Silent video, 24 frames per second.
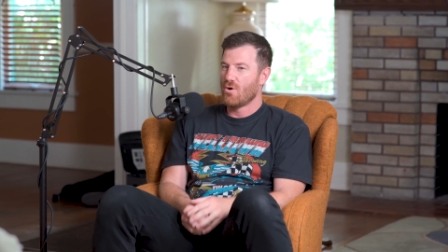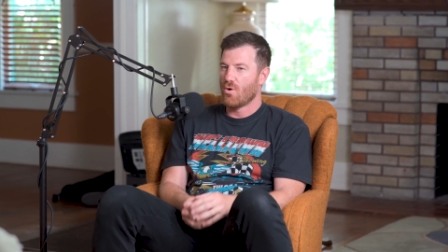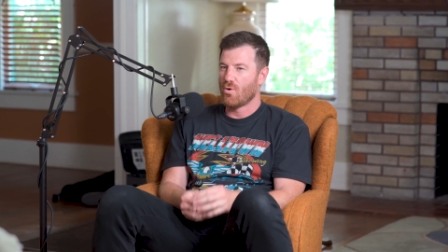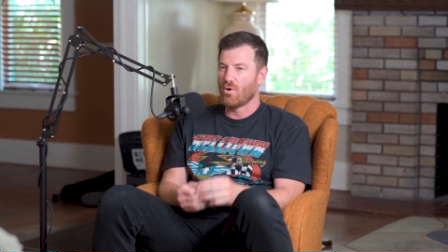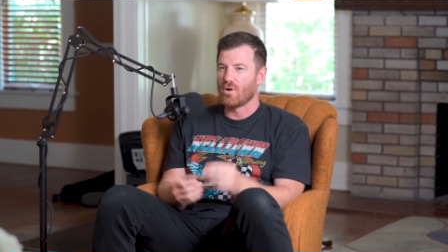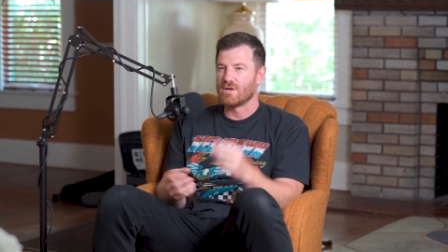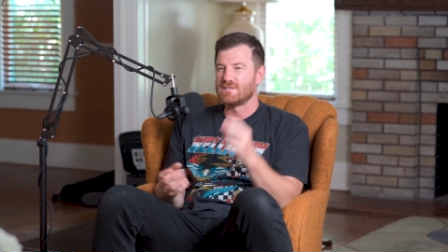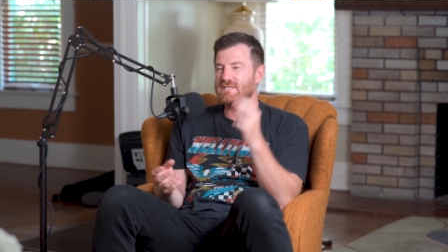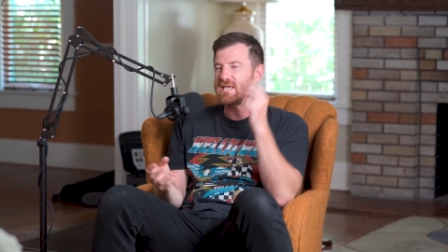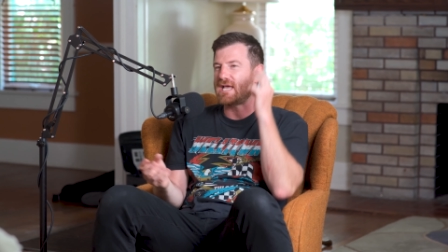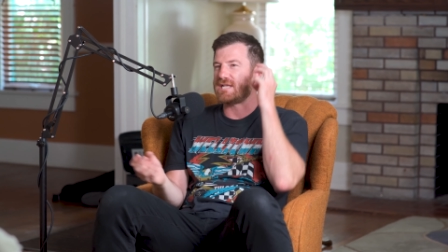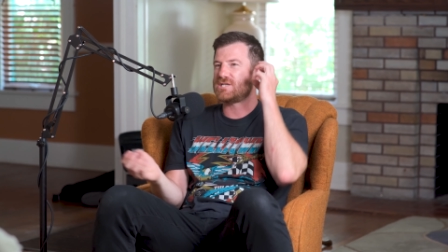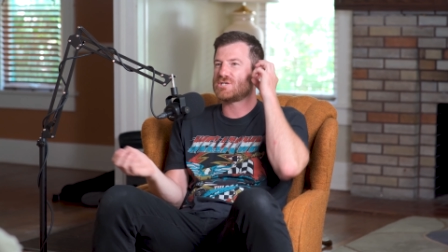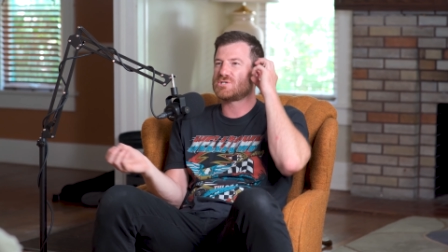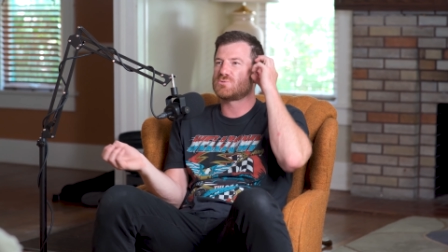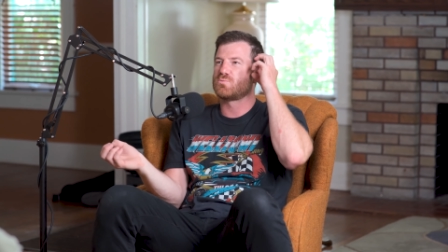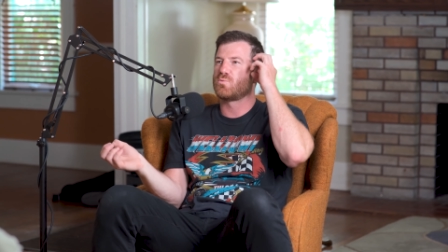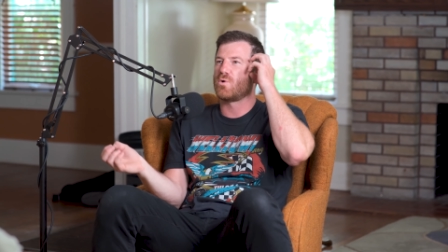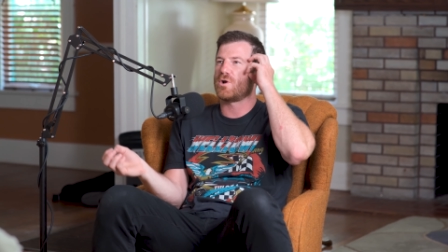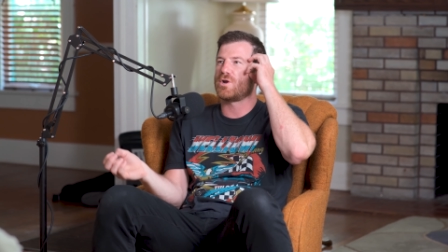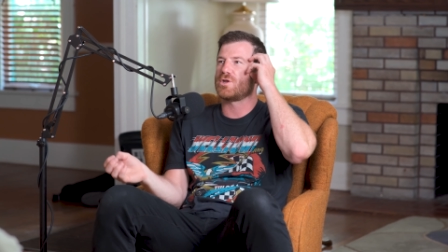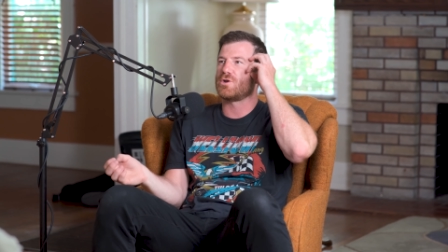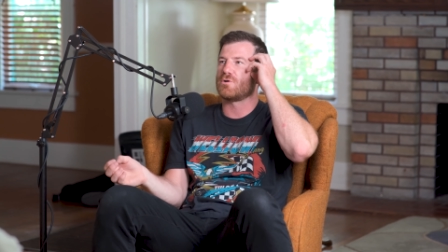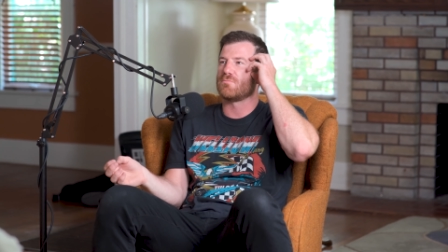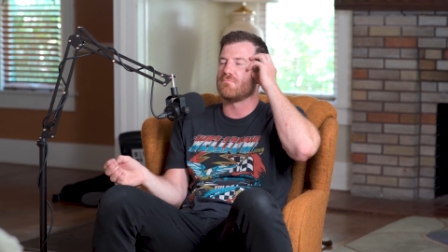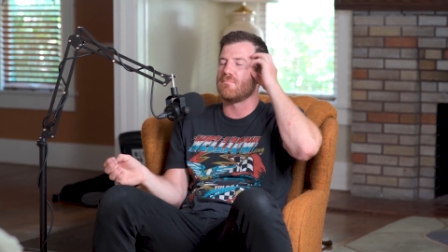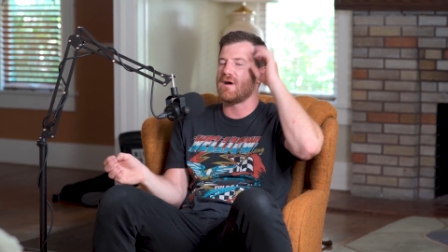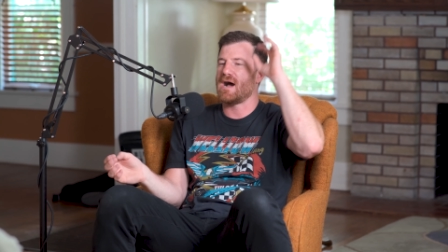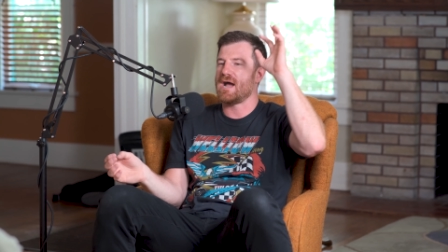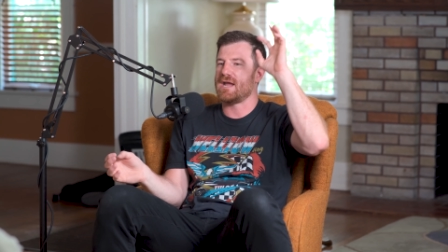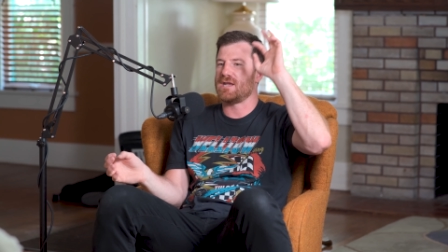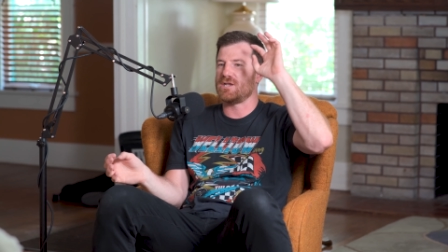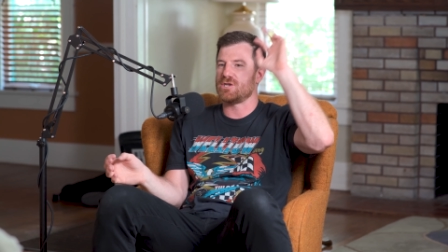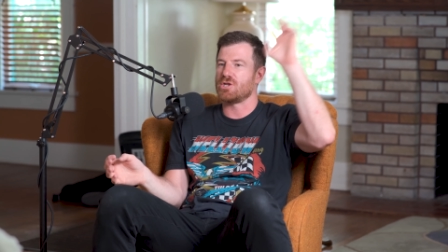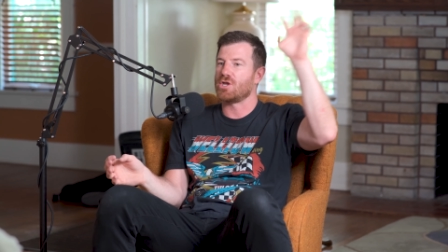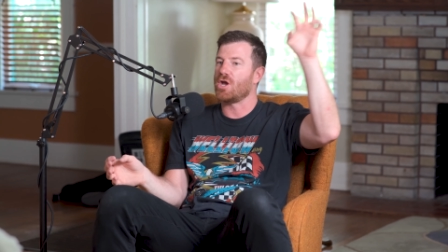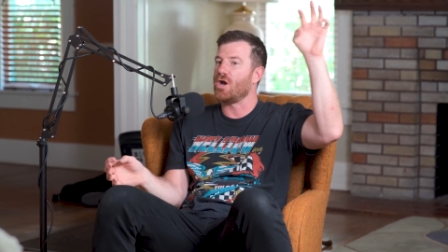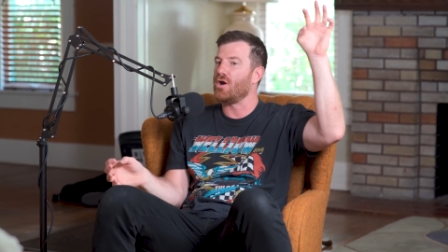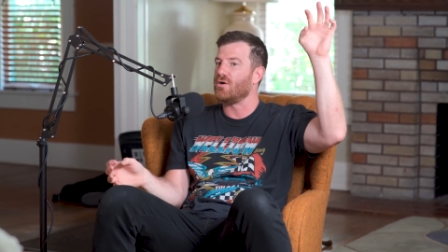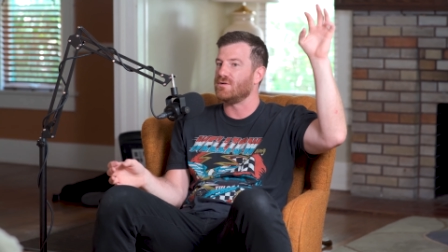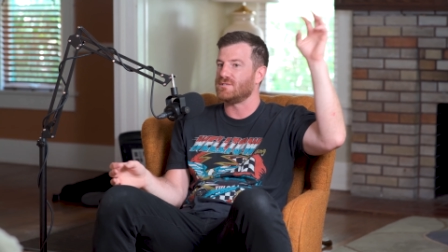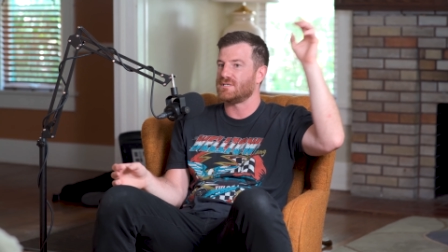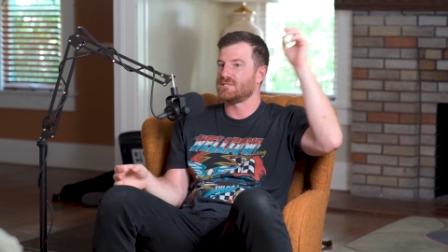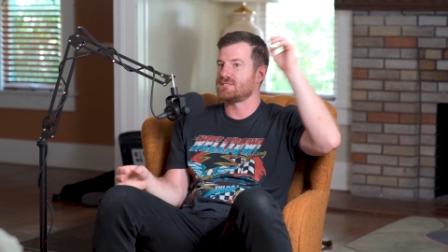or is that just where your mind goes?